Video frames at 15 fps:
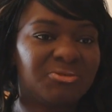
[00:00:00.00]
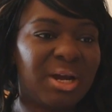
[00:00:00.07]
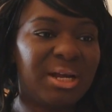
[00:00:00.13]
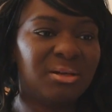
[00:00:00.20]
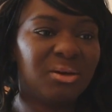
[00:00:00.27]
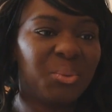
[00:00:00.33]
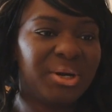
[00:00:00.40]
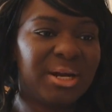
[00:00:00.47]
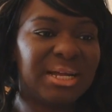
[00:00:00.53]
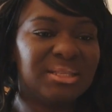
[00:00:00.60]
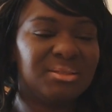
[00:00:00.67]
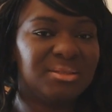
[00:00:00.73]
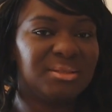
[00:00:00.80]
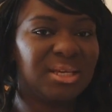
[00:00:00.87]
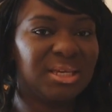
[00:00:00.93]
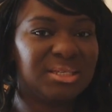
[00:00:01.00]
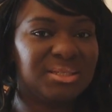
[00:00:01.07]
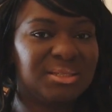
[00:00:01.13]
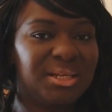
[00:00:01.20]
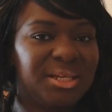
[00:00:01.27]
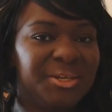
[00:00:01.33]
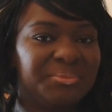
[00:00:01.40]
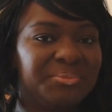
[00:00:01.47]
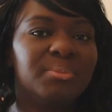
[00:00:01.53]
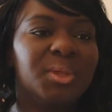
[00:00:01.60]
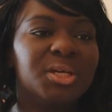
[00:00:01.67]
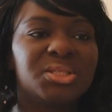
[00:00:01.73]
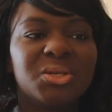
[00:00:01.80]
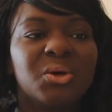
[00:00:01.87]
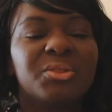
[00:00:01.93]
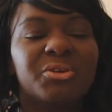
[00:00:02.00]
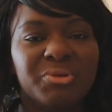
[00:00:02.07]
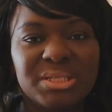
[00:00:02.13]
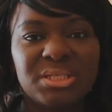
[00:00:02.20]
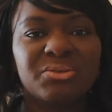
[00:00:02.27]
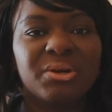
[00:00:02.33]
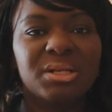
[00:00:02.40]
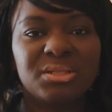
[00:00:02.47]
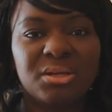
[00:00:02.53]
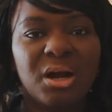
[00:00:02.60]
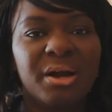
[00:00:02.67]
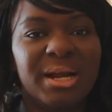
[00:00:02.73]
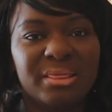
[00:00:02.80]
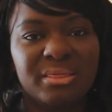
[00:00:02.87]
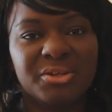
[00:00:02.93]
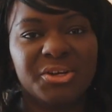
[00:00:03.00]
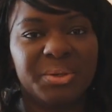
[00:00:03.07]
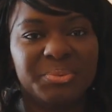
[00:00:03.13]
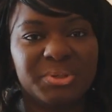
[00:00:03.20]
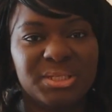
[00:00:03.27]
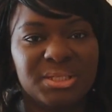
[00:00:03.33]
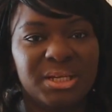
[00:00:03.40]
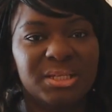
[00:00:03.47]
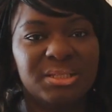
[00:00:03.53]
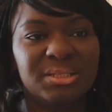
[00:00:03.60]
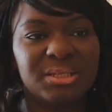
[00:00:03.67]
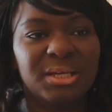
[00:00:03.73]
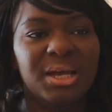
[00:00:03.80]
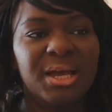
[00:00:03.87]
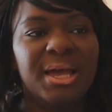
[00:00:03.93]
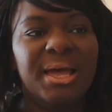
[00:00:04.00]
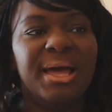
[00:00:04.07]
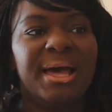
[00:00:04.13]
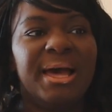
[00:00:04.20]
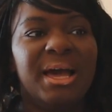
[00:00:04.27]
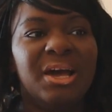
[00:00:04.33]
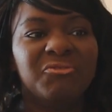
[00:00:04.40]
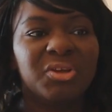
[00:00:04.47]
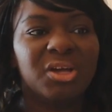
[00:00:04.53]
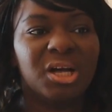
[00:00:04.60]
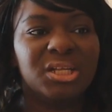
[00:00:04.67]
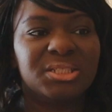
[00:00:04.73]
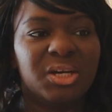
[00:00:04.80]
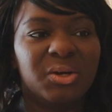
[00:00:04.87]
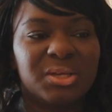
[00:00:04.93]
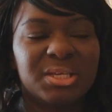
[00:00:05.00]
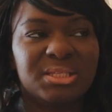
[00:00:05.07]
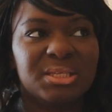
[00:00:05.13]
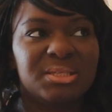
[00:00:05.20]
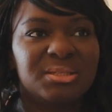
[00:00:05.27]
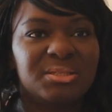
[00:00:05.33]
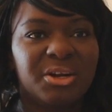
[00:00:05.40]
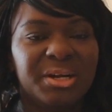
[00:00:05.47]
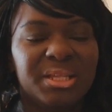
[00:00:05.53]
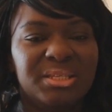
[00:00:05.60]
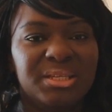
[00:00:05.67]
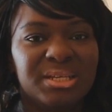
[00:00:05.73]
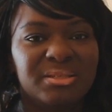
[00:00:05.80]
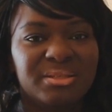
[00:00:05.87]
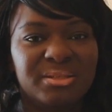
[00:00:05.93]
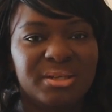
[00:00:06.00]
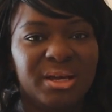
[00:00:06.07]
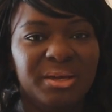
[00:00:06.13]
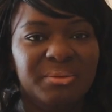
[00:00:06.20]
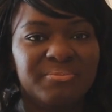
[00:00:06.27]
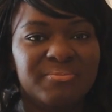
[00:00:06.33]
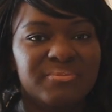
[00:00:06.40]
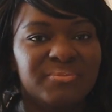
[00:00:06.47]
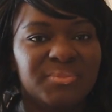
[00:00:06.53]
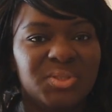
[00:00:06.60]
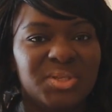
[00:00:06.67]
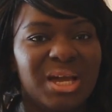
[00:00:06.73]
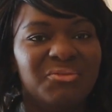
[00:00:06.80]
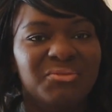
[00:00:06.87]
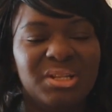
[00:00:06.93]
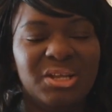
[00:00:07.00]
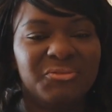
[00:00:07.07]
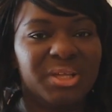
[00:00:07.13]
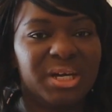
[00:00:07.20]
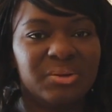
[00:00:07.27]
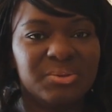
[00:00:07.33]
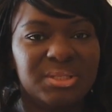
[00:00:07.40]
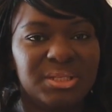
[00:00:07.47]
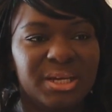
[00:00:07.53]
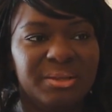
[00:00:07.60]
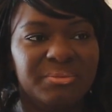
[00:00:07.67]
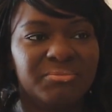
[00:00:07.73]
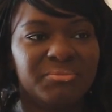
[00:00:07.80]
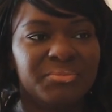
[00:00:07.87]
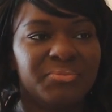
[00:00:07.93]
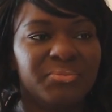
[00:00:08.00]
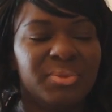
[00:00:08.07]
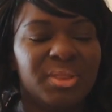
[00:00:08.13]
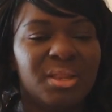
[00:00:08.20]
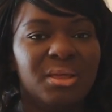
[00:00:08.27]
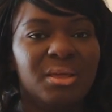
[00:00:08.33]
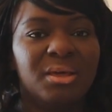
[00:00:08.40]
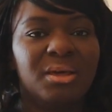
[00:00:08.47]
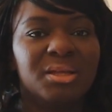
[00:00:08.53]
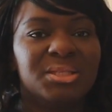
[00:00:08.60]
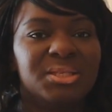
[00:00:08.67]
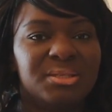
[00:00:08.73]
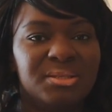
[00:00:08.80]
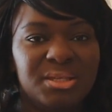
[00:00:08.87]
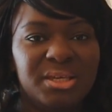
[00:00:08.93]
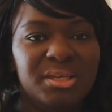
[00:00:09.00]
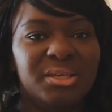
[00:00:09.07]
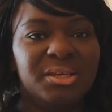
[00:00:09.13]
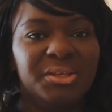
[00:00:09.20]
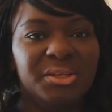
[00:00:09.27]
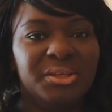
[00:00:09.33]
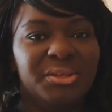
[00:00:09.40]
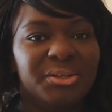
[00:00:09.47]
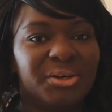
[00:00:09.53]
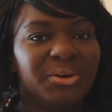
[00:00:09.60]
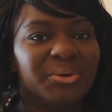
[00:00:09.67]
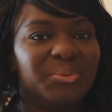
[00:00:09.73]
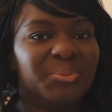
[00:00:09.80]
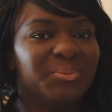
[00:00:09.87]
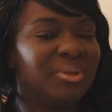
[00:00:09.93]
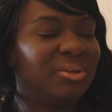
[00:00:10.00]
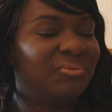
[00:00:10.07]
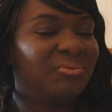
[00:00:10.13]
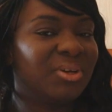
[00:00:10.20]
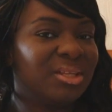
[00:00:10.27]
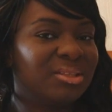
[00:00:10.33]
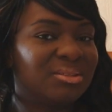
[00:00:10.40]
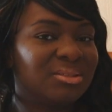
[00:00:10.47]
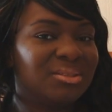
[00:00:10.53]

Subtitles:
So right now we're at 60. So the restaurants are at 30%. I haven't gone down because it started yesterday, so I haven't left the house yet to see, you know, if